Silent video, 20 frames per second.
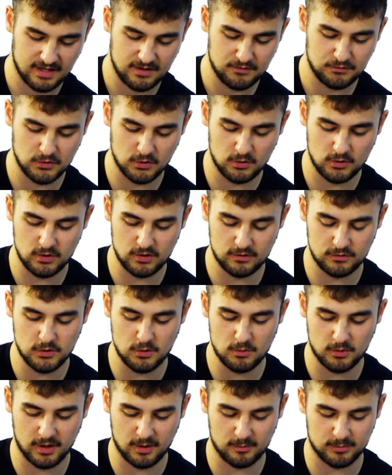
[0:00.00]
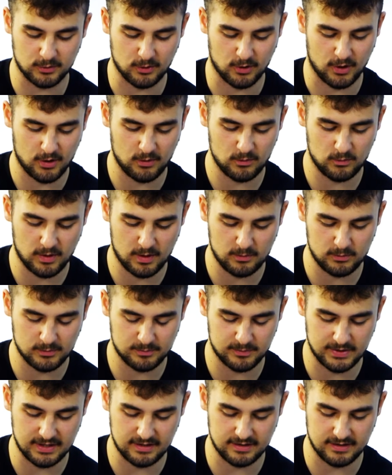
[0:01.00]
If you were an employer, what would
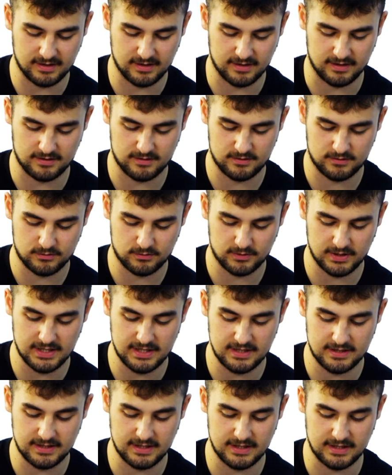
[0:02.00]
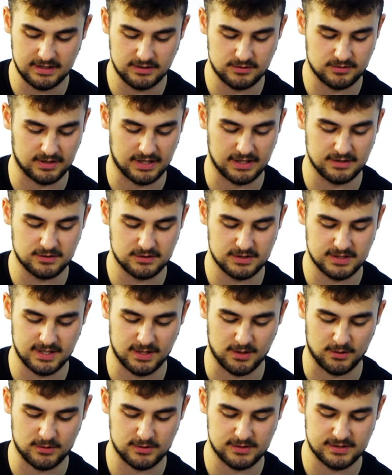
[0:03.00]
be the 3 key traits or
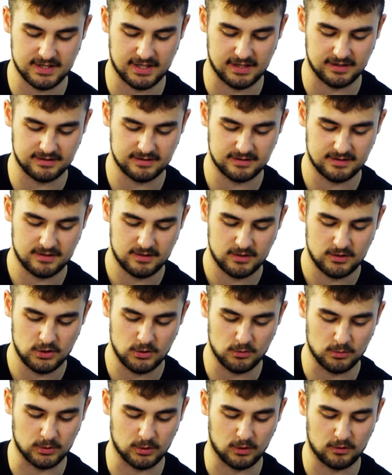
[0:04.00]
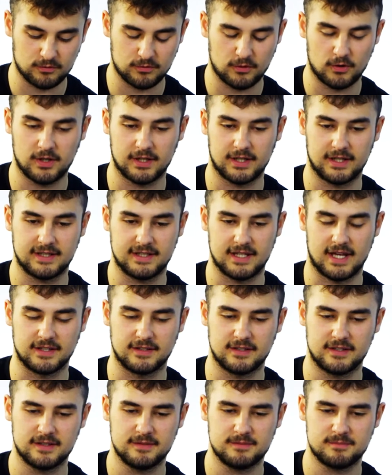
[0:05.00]
skills that you would look for in a
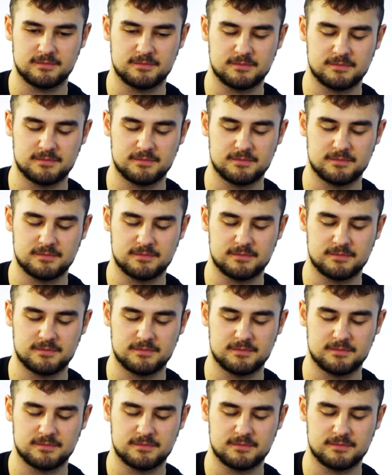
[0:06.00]
candidate?